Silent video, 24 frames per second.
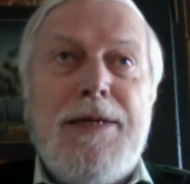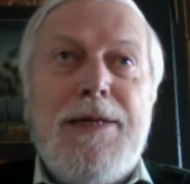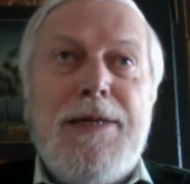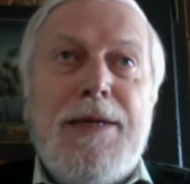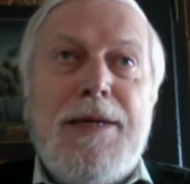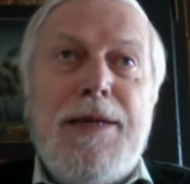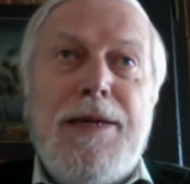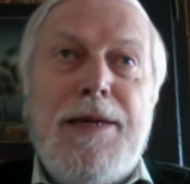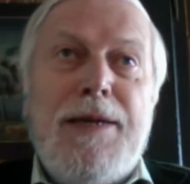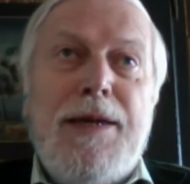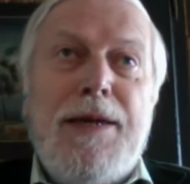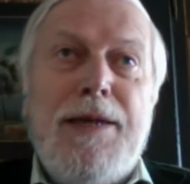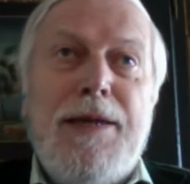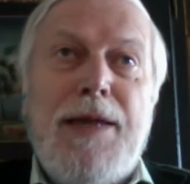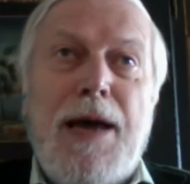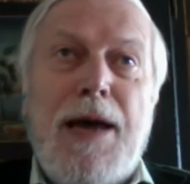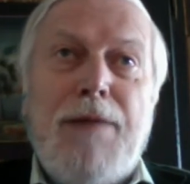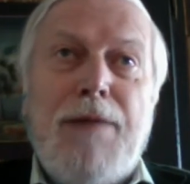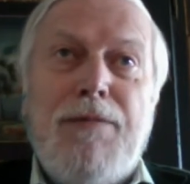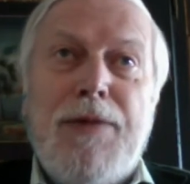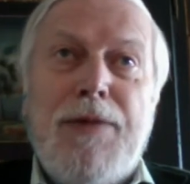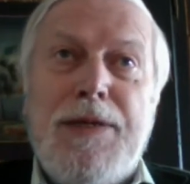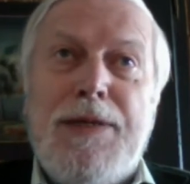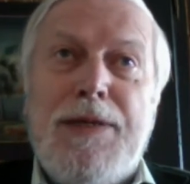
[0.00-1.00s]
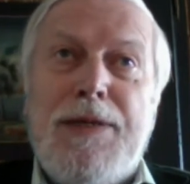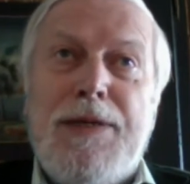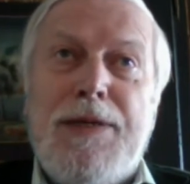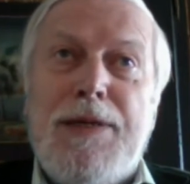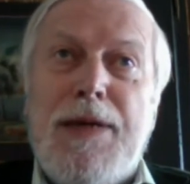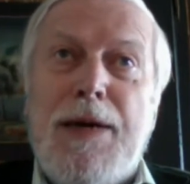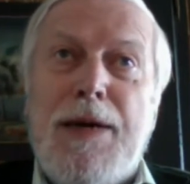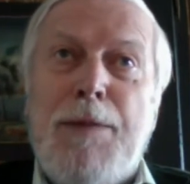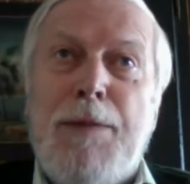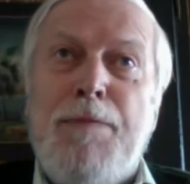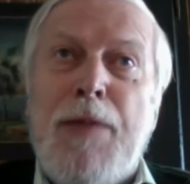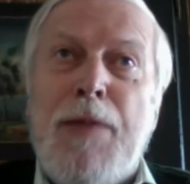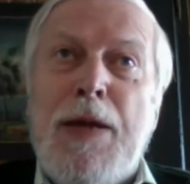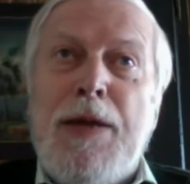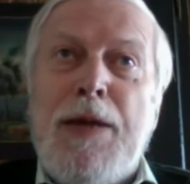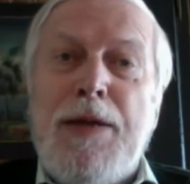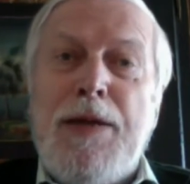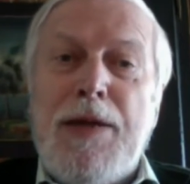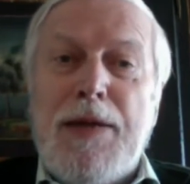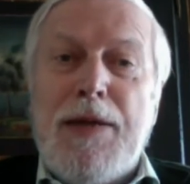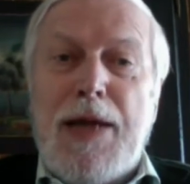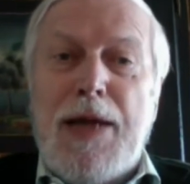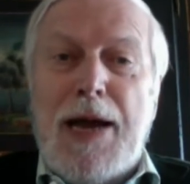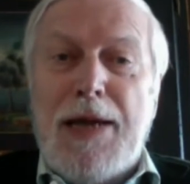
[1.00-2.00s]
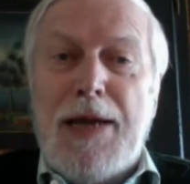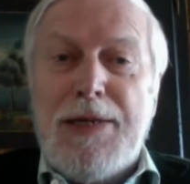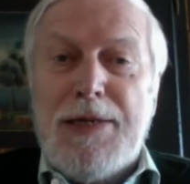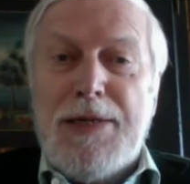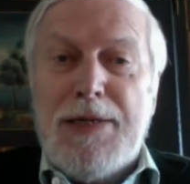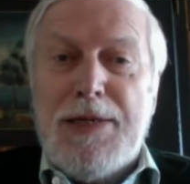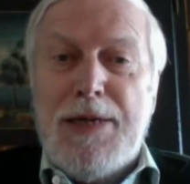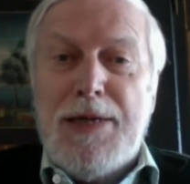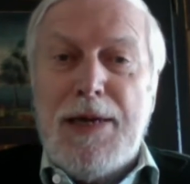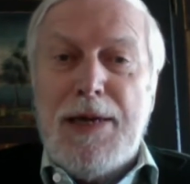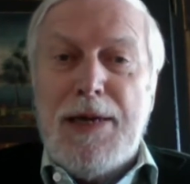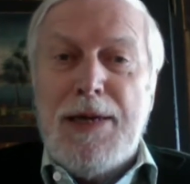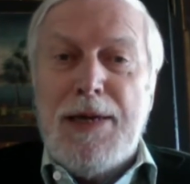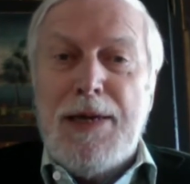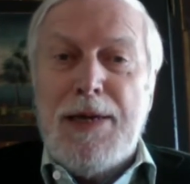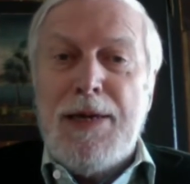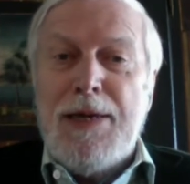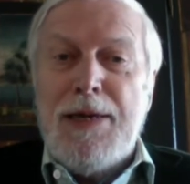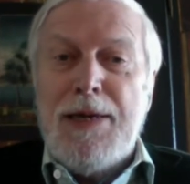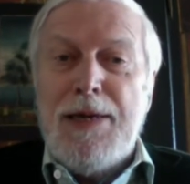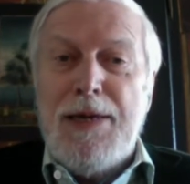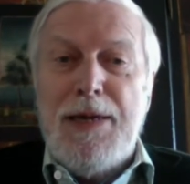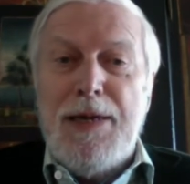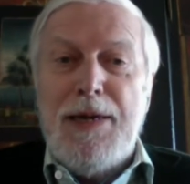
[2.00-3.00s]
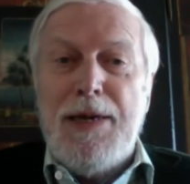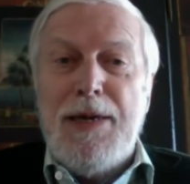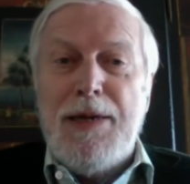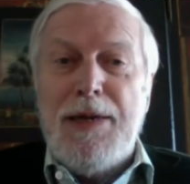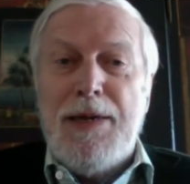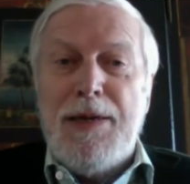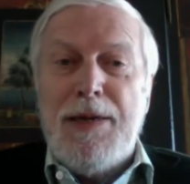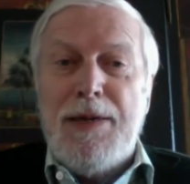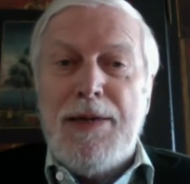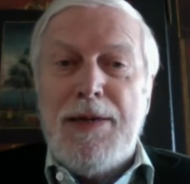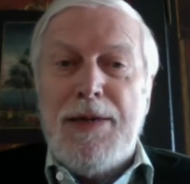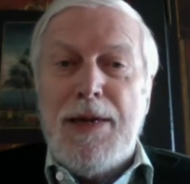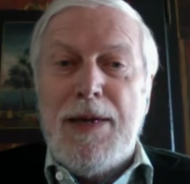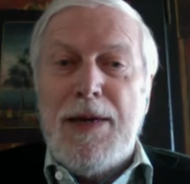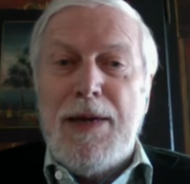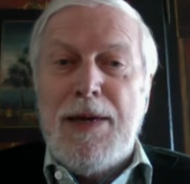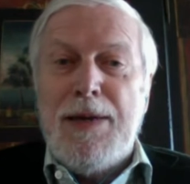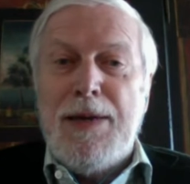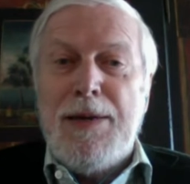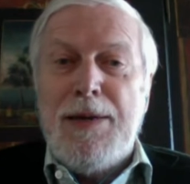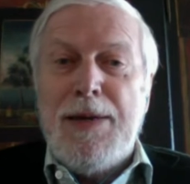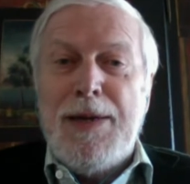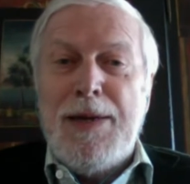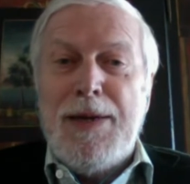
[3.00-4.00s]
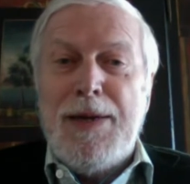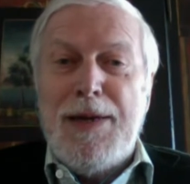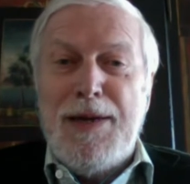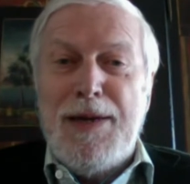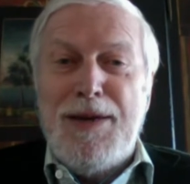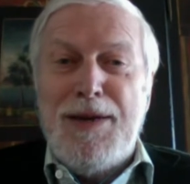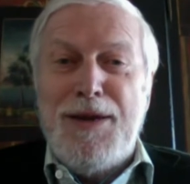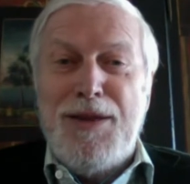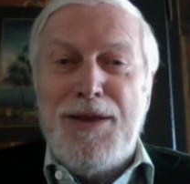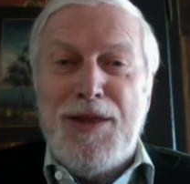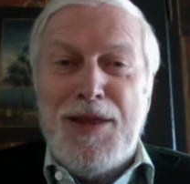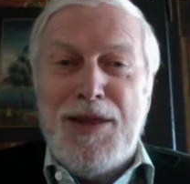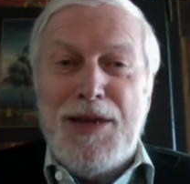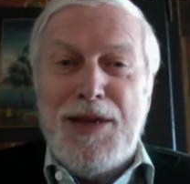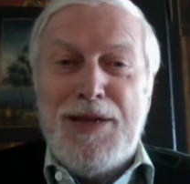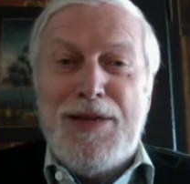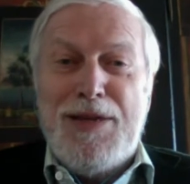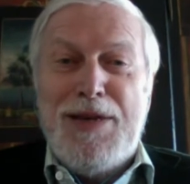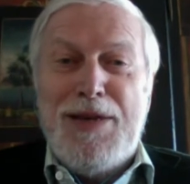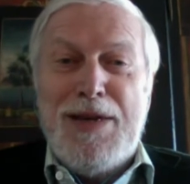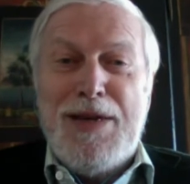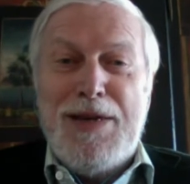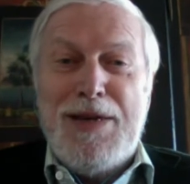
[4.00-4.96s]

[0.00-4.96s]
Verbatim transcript: And indeed, that was uh, the last year that anything